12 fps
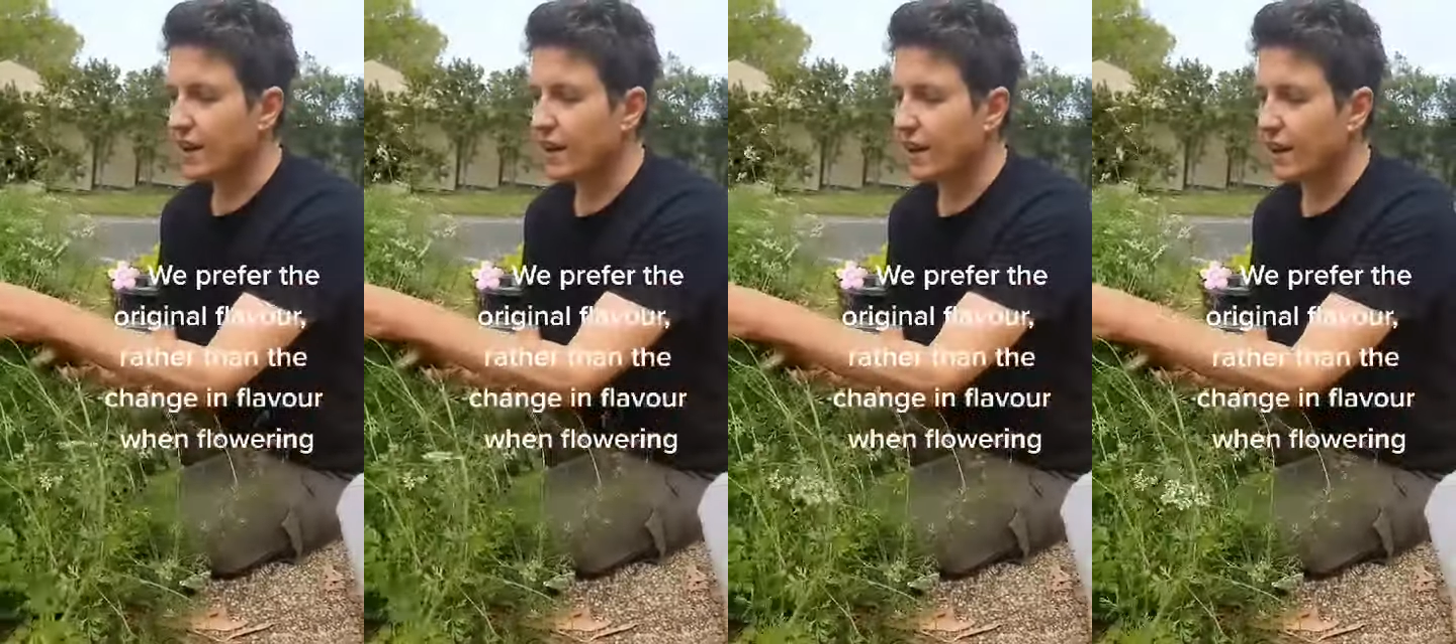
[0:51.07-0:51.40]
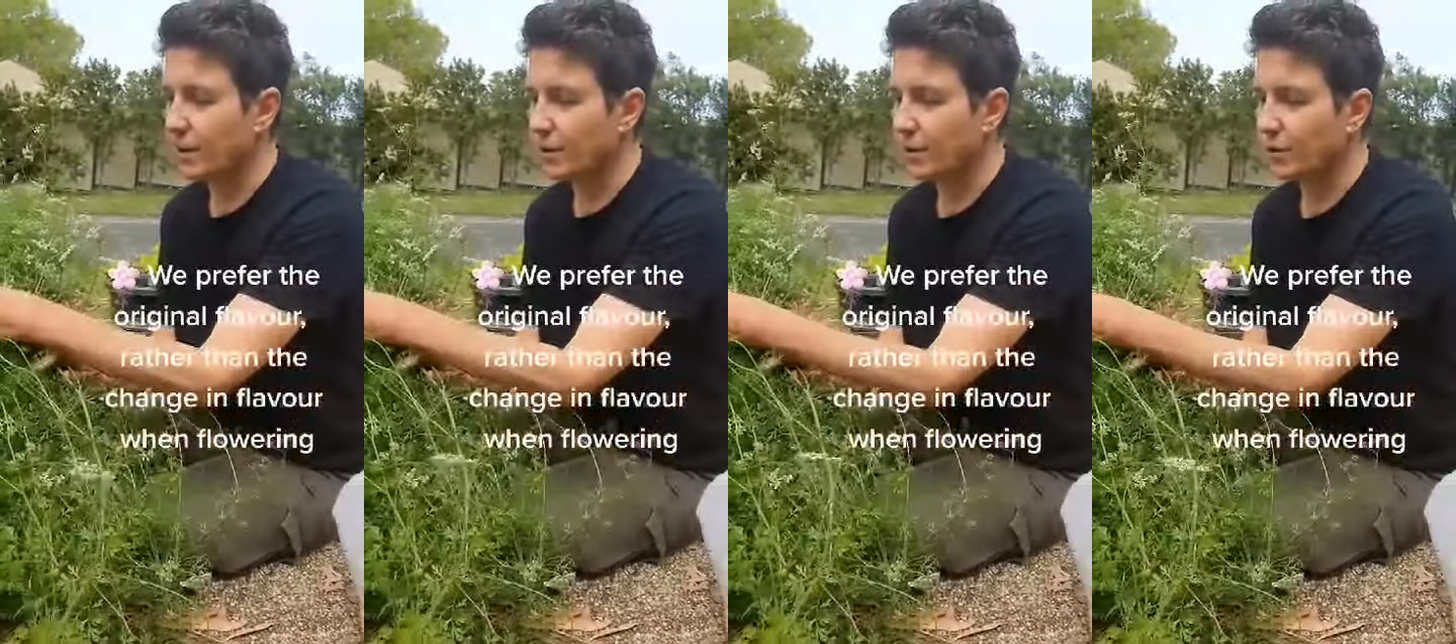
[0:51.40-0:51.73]

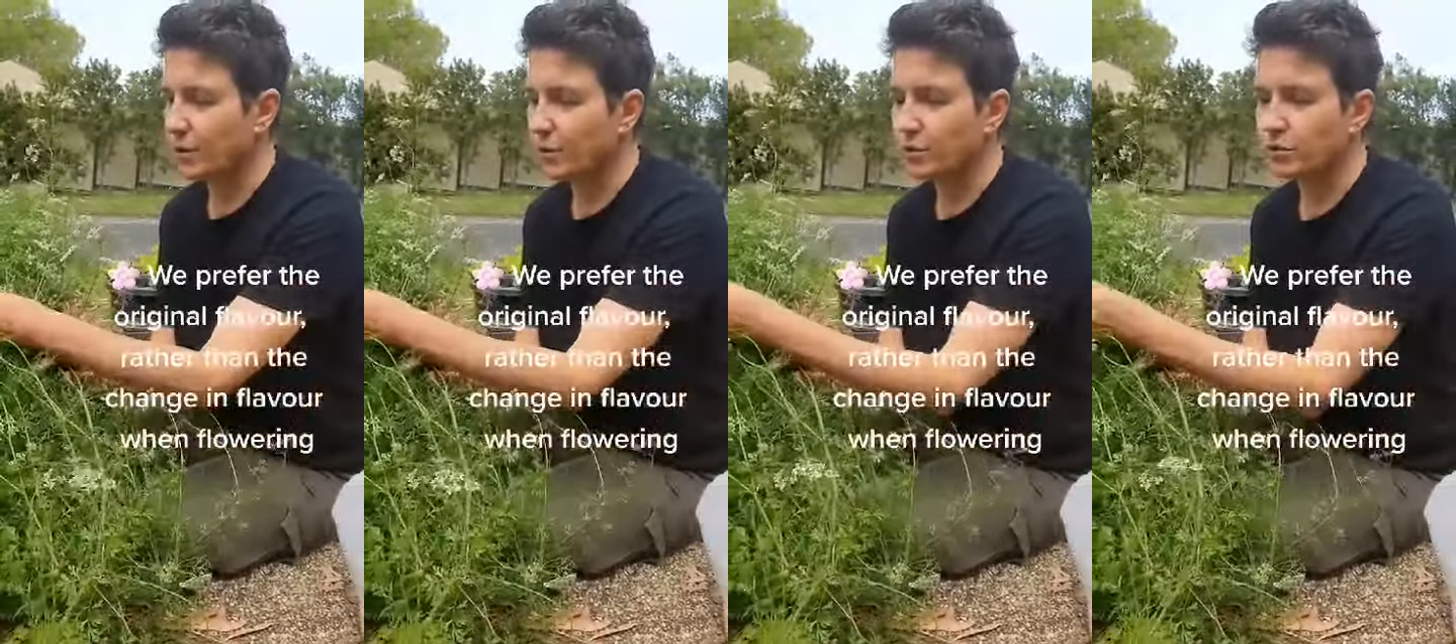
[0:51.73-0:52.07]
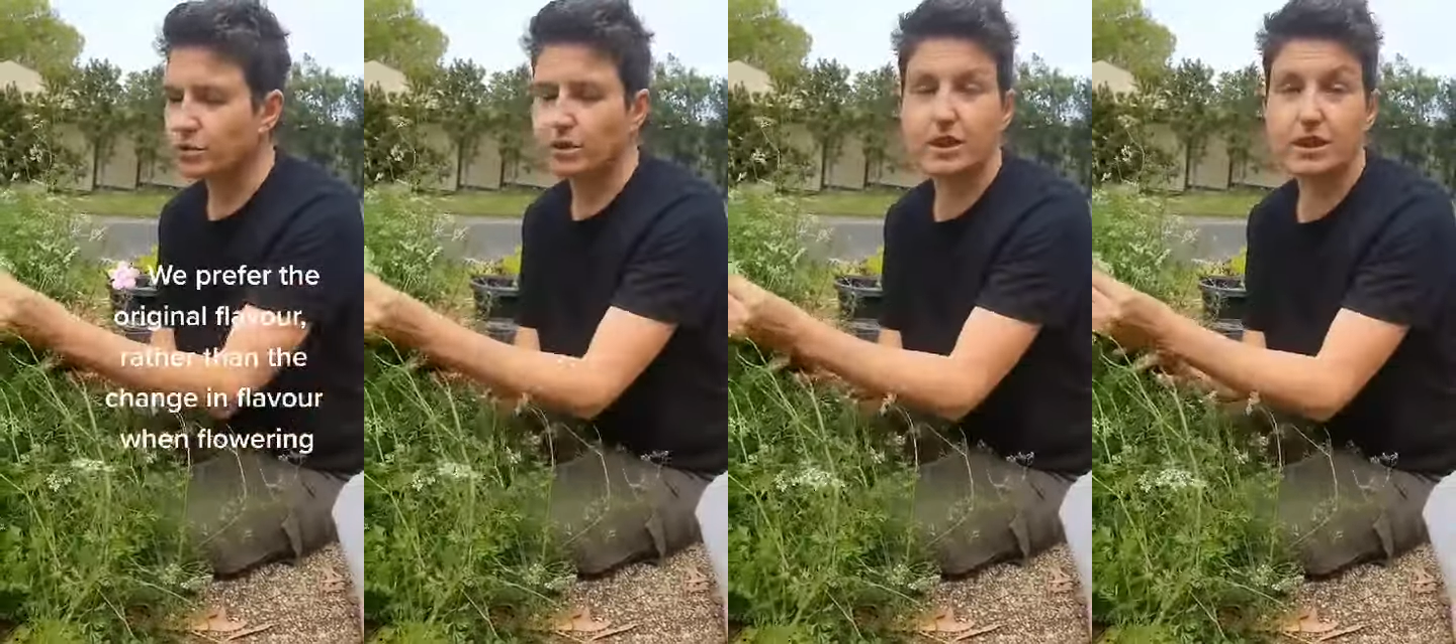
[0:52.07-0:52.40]
um, good
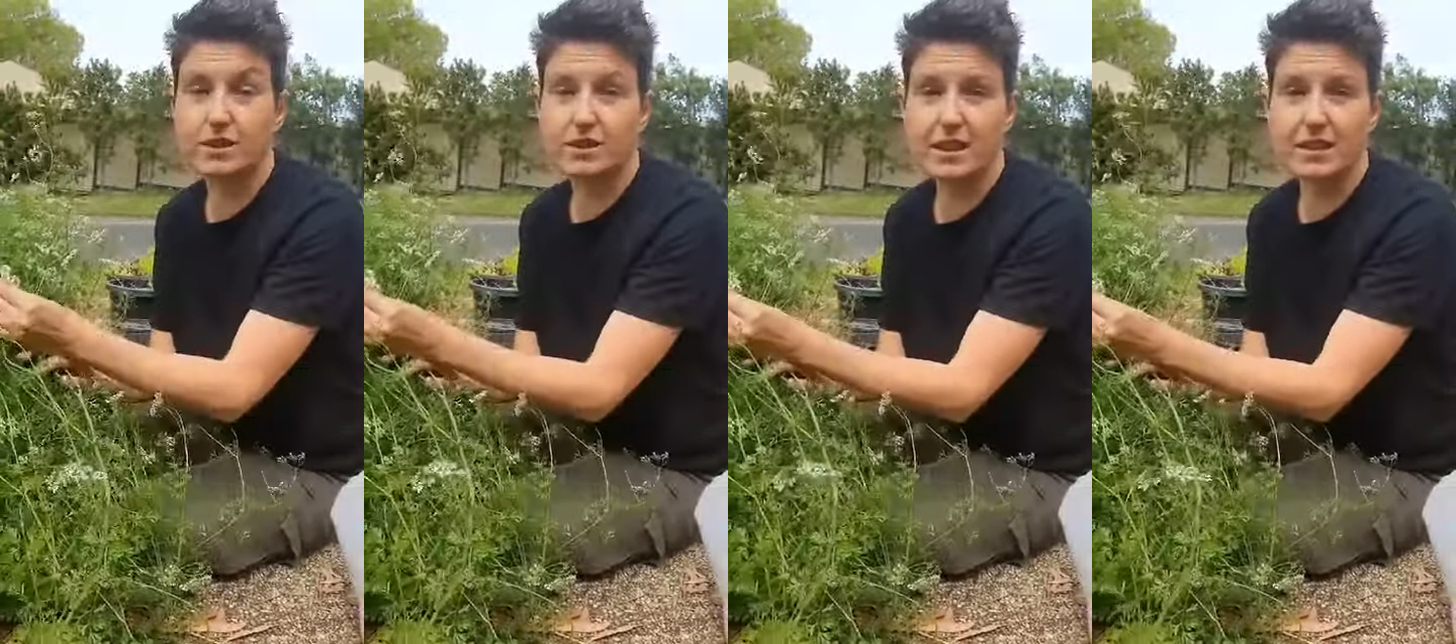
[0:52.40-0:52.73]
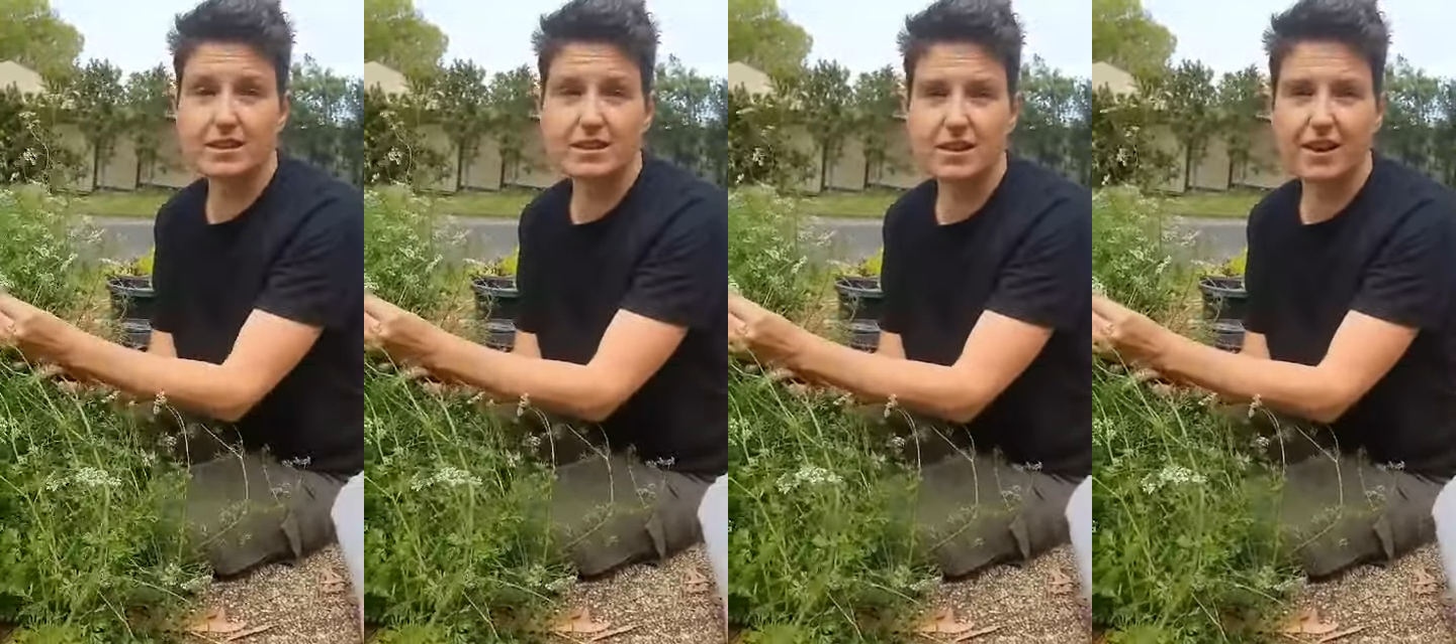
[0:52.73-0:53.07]

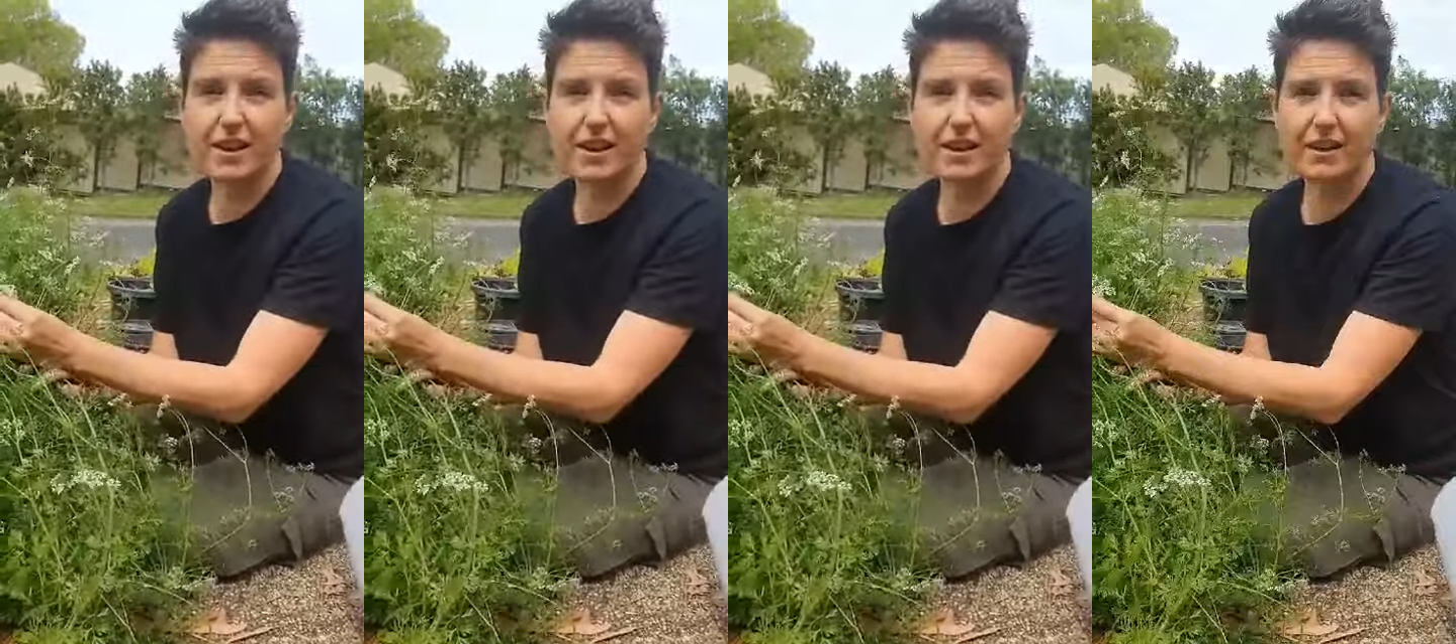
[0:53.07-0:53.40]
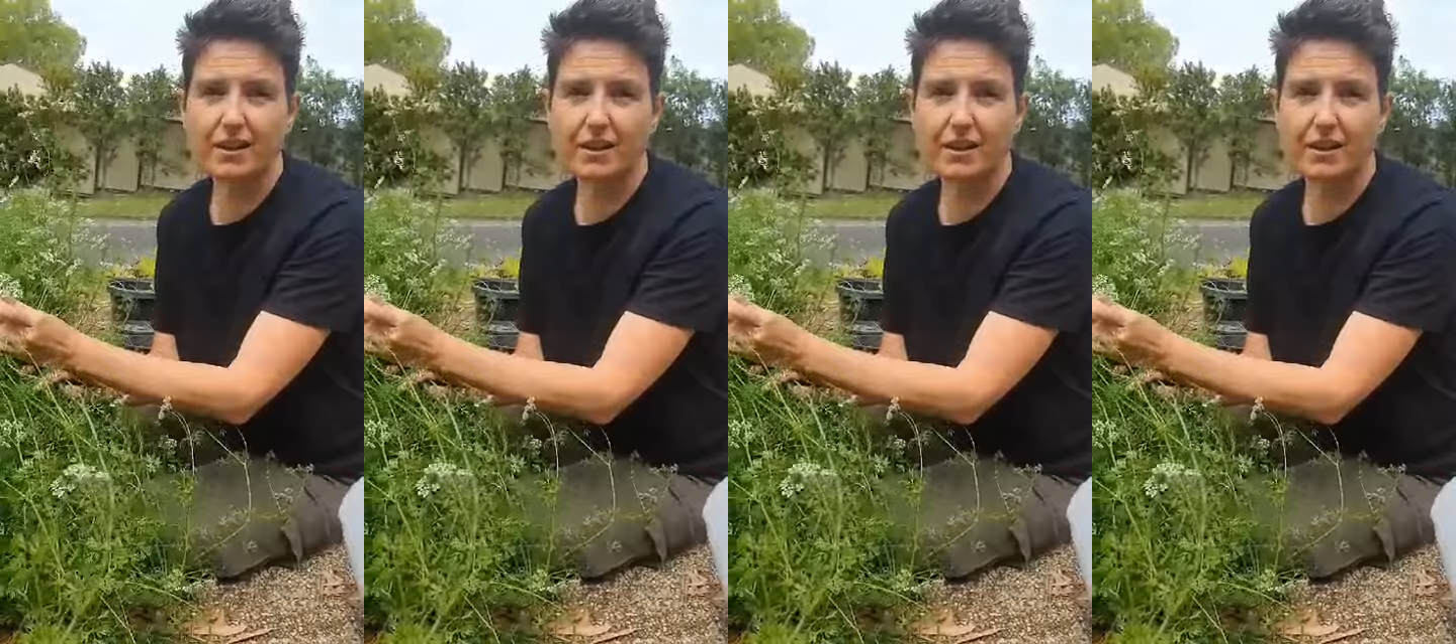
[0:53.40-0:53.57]
insects like